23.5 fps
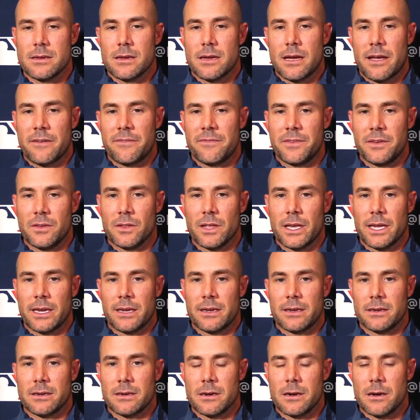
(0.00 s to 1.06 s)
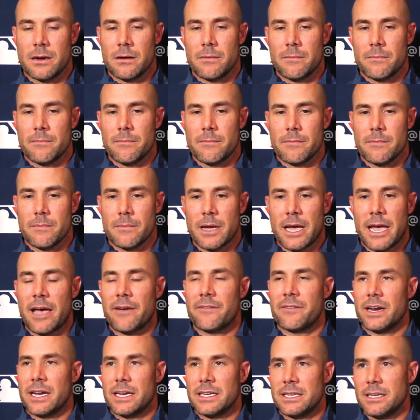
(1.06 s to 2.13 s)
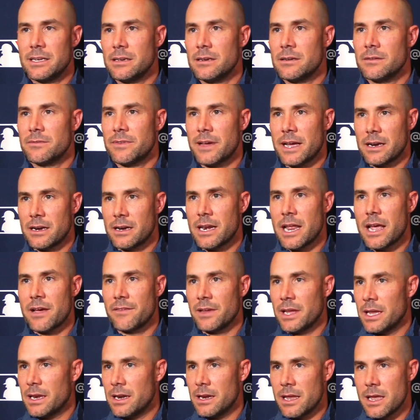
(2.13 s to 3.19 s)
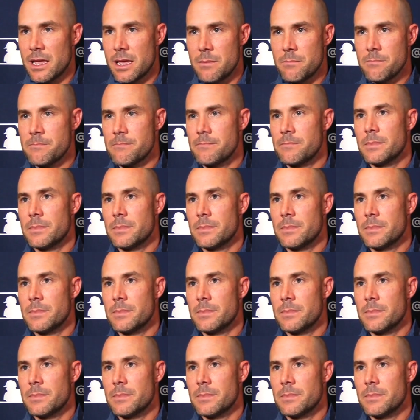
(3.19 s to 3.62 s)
I feel like I have an idea of how to navigate a game.